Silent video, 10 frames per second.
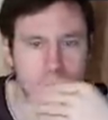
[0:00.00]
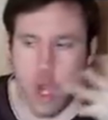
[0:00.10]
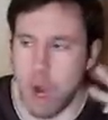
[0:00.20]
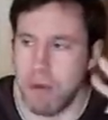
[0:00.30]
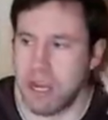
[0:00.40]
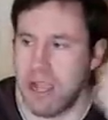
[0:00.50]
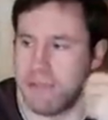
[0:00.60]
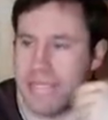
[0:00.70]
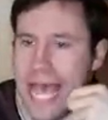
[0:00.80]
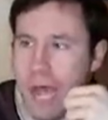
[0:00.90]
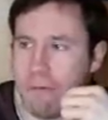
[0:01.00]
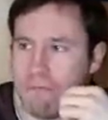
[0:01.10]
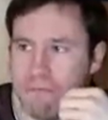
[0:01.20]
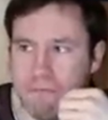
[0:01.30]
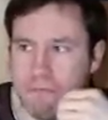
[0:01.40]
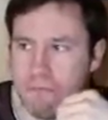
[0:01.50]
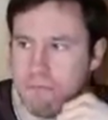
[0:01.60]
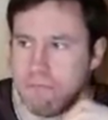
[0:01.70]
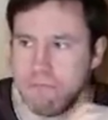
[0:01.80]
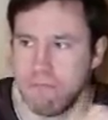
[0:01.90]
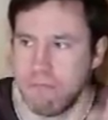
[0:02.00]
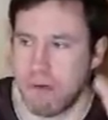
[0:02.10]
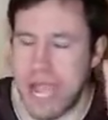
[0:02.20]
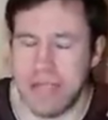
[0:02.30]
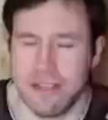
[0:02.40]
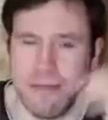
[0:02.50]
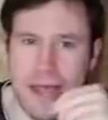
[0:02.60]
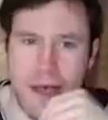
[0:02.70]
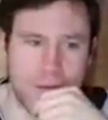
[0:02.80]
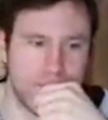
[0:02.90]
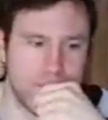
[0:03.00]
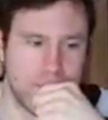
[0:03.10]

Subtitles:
Goldberg comes out. Brock come out.